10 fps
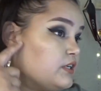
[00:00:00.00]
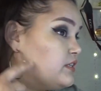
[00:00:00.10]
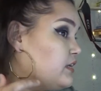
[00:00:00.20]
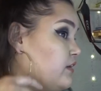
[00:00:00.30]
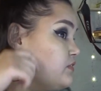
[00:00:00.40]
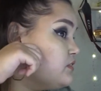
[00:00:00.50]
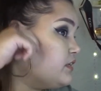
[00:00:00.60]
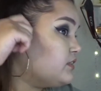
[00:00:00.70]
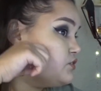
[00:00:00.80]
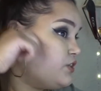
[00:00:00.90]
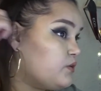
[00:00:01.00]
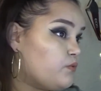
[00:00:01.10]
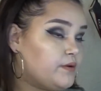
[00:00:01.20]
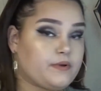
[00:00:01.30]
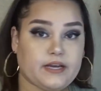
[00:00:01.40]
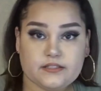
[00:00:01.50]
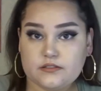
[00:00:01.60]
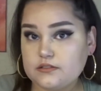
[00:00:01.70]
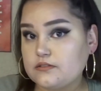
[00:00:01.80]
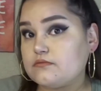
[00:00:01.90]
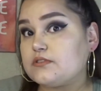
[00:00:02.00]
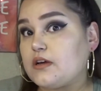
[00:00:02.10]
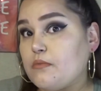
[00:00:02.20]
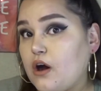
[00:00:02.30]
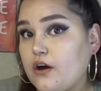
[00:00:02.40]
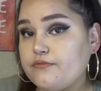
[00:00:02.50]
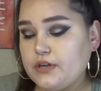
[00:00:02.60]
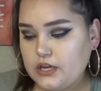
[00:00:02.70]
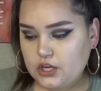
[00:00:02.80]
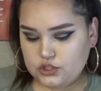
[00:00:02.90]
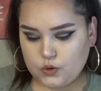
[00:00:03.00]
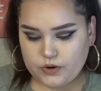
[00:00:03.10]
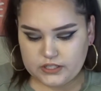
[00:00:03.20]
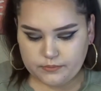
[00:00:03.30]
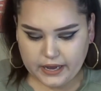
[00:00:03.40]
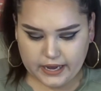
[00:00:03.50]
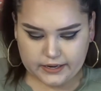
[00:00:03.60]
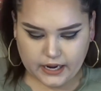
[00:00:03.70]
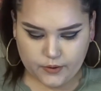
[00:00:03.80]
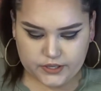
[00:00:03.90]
I did have to like try to wipe some off, so it wasn't bad. I would